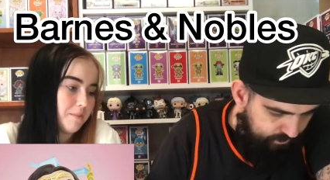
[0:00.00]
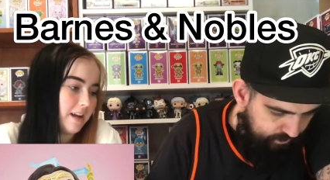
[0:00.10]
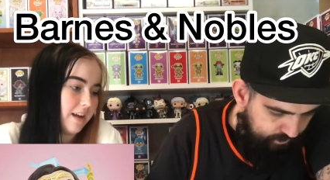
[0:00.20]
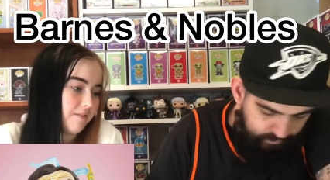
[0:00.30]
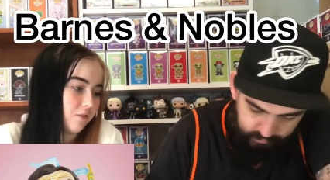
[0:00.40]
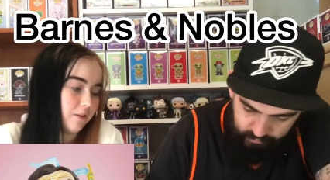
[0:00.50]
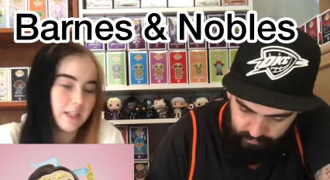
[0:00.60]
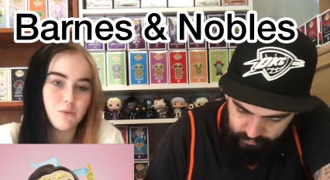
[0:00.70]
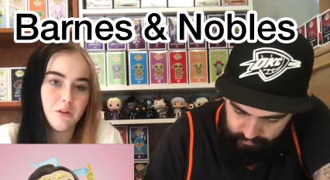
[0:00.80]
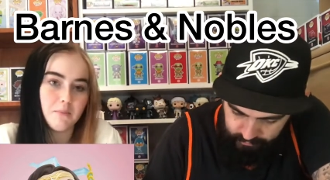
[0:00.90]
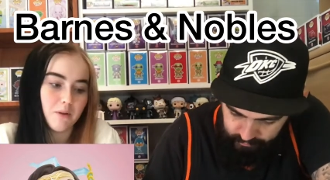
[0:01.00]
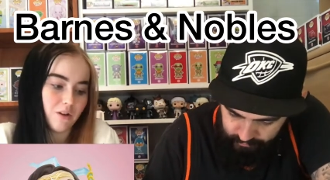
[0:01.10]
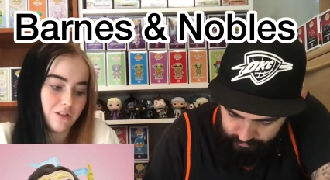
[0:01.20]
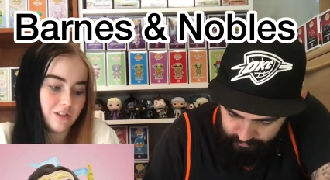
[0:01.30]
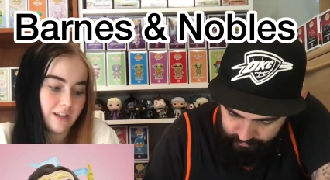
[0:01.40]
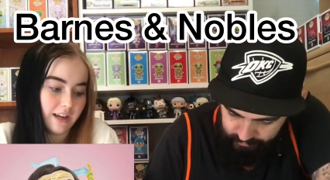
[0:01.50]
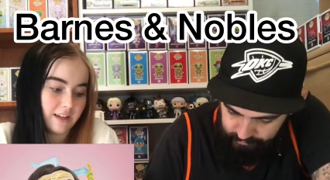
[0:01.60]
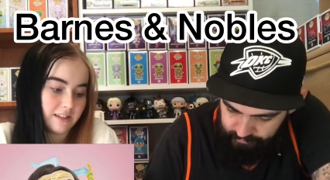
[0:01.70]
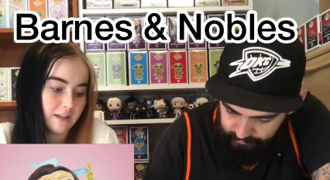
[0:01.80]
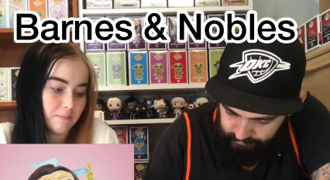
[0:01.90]
Speaker 1: 84. That's what the box said. I
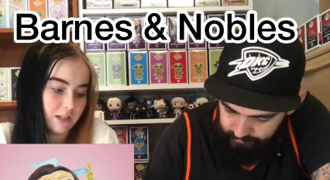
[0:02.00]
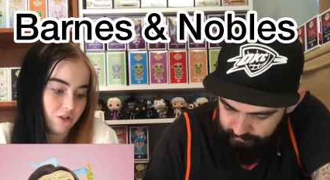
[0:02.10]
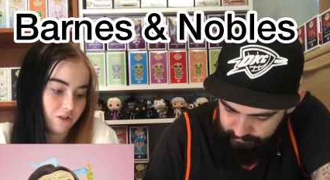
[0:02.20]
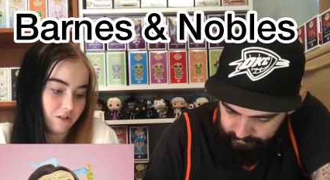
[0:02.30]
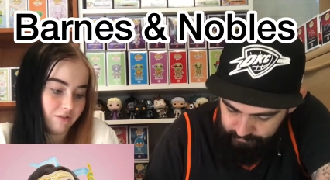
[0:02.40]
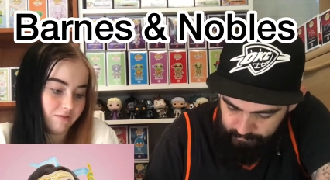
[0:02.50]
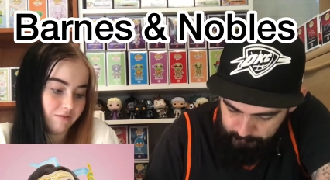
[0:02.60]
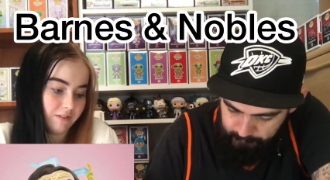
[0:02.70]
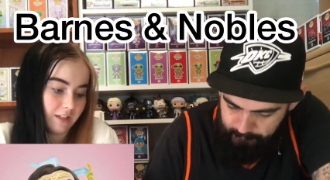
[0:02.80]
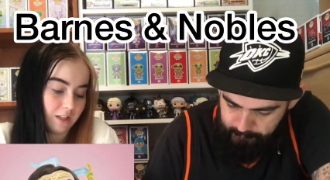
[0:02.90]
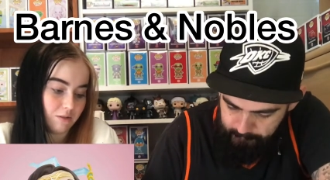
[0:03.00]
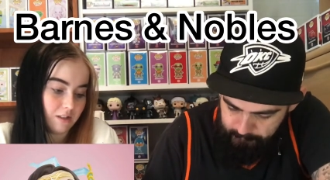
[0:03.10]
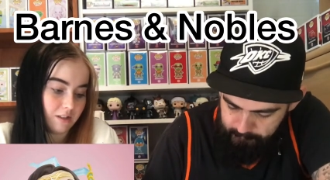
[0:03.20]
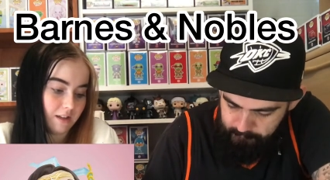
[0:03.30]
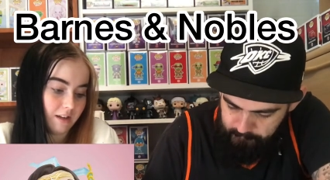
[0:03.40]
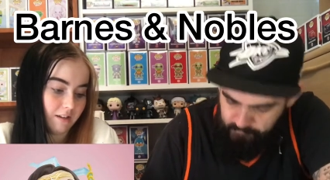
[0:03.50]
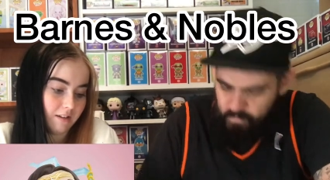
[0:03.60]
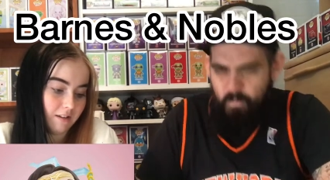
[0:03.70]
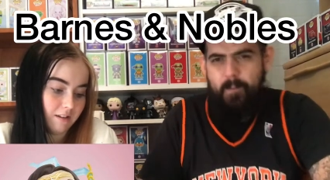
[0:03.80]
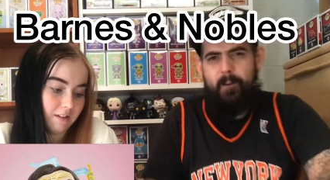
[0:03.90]
seen a picture, and that's what it said.
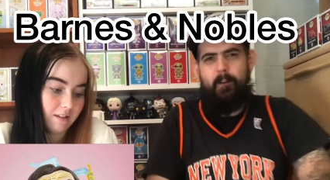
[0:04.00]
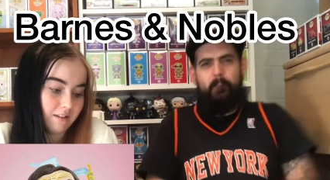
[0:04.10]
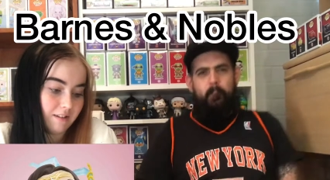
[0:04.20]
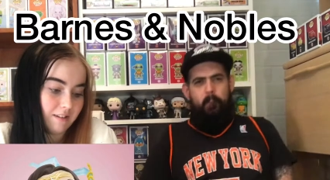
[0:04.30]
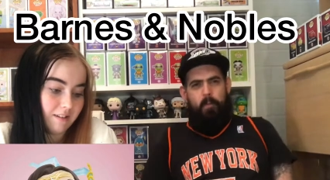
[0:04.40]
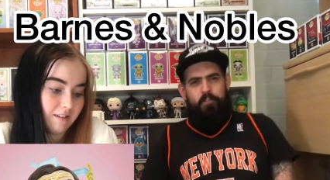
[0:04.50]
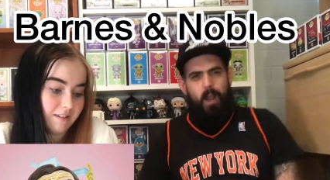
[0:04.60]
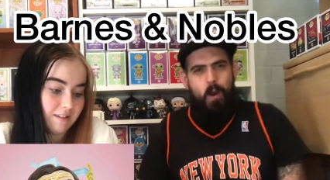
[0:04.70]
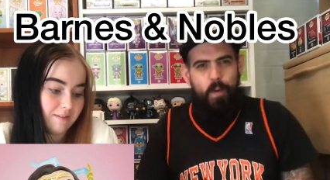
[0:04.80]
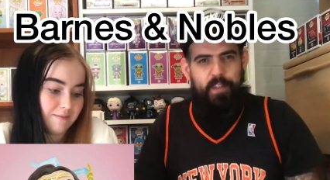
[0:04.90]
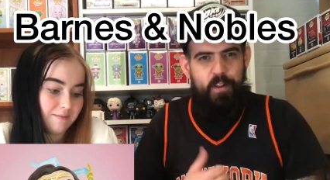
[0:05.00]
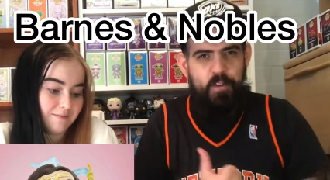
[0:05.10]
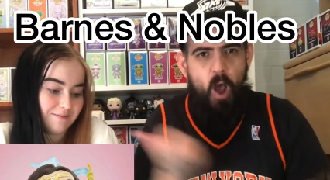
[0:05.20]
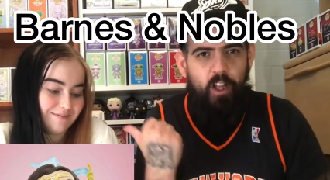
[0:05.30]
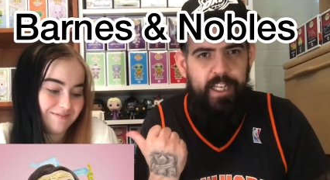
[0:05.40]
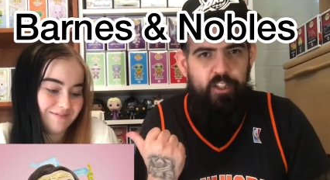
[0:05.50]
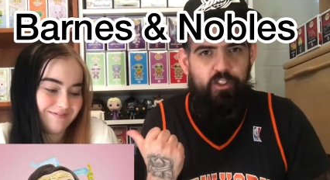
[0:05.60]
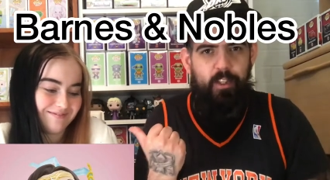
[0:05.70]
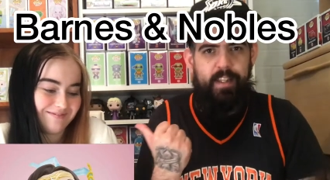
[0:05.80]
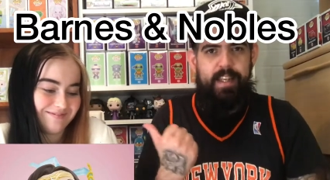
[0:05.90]
Speaker 2: Oh, Bullseye with the
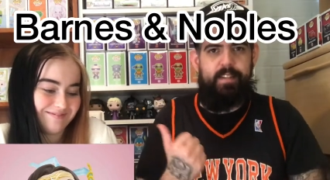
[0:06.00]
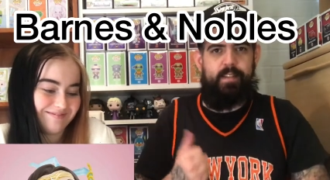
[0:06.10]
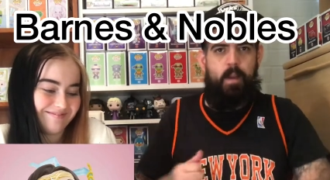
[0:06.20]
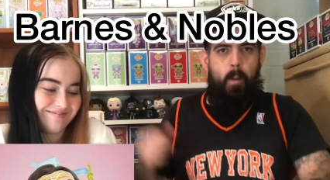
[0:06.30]
knowledge! Look at this!